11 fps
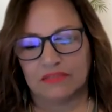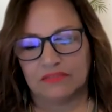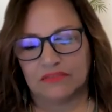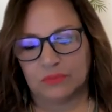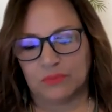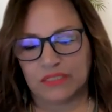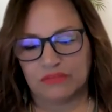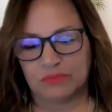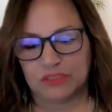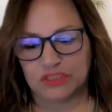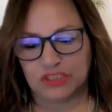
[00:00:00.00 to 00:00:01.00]
the rate of
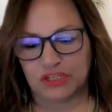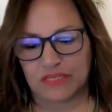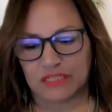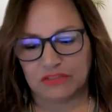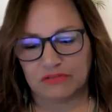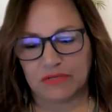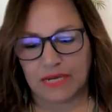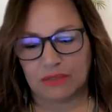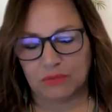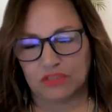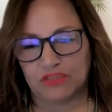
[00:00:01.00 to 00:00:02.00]
return that you
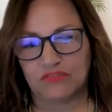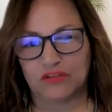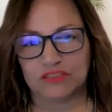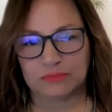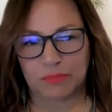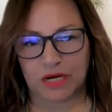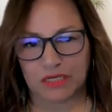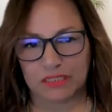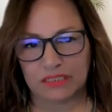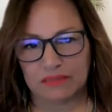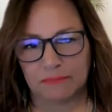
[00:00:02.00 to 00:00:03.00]
had when you first bought
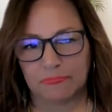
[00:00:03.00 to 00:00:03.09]
it